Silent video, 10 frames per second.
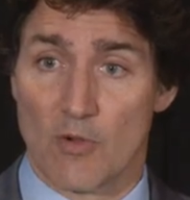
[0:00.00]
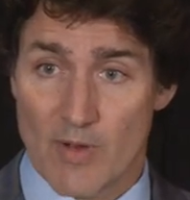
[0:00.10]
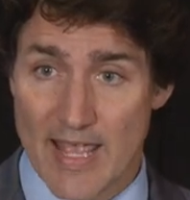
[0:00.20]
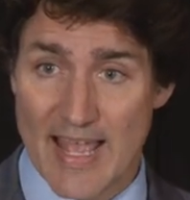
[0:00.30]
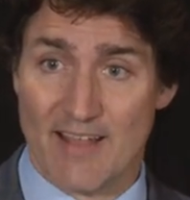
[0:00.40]

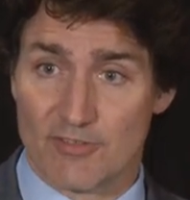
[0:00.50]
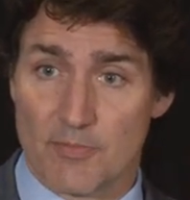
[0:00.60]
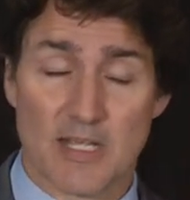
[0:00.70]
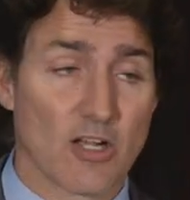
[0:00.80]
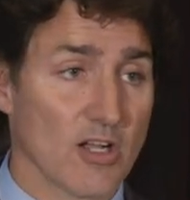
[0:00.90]
We have to
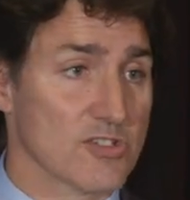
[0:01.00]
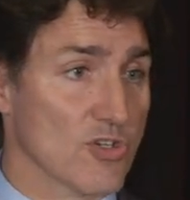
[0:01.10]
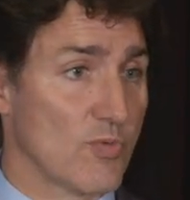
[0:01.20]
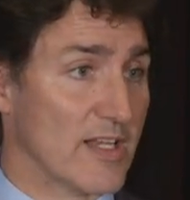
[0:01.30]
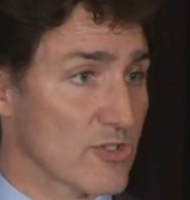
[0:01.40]
be
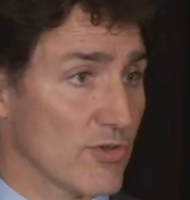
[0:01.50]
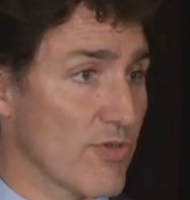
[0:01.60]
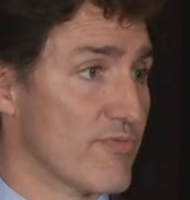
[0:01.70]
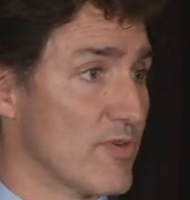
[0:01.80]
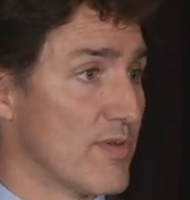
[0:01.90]
consequential
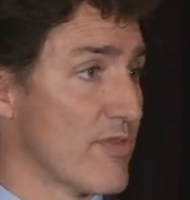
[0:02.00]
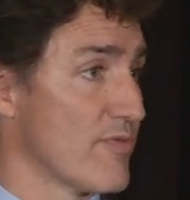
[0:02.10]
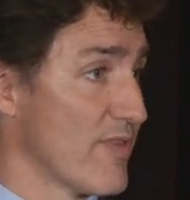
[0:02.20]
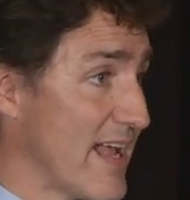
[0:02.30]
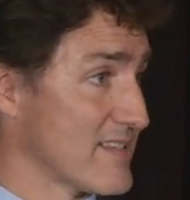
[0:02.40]
through and
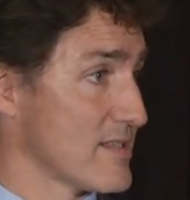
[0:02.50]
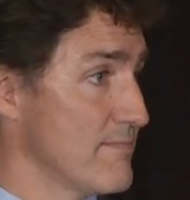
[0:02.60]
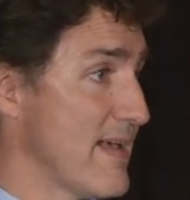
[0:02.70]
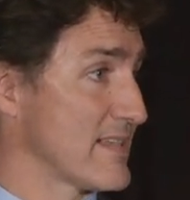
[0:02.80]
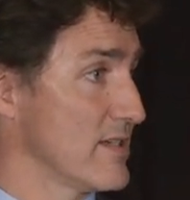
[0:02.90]
through. That's the
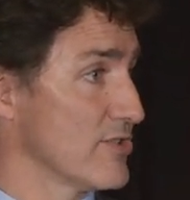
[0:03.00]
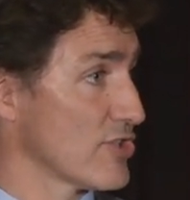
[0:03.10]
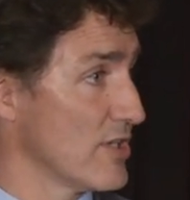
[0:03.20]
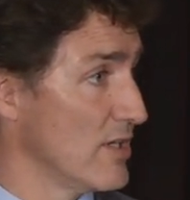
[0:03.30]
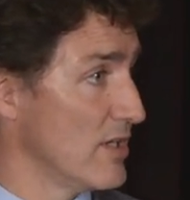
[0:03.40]
message